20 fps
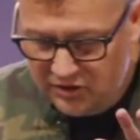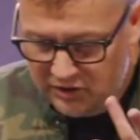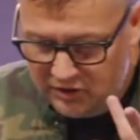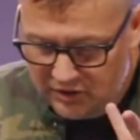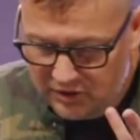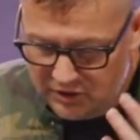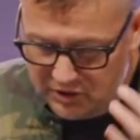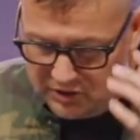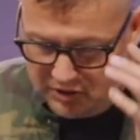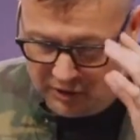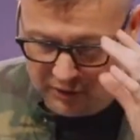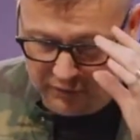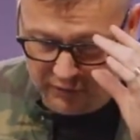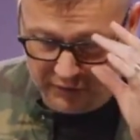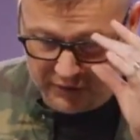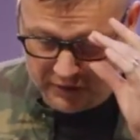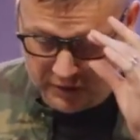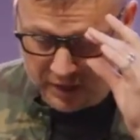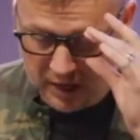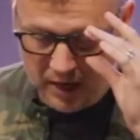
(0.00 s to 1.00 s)
to the
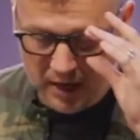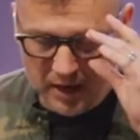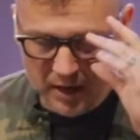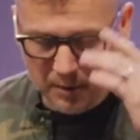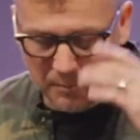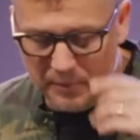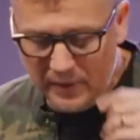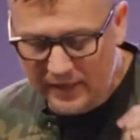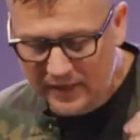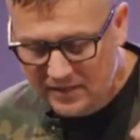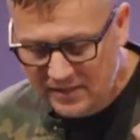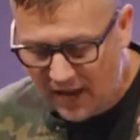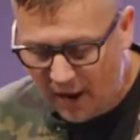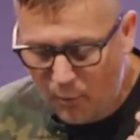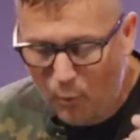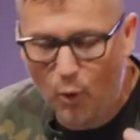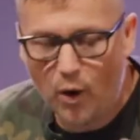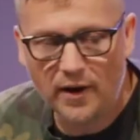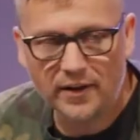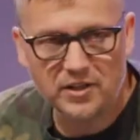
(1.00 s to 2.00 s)
surface because I
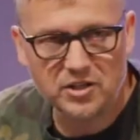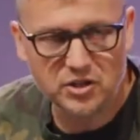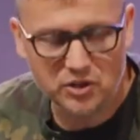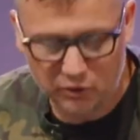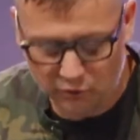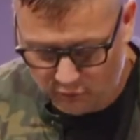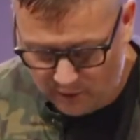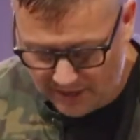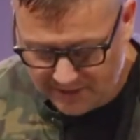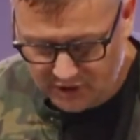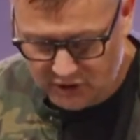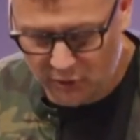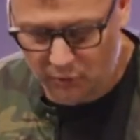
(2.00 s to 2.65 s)
want us to wrestle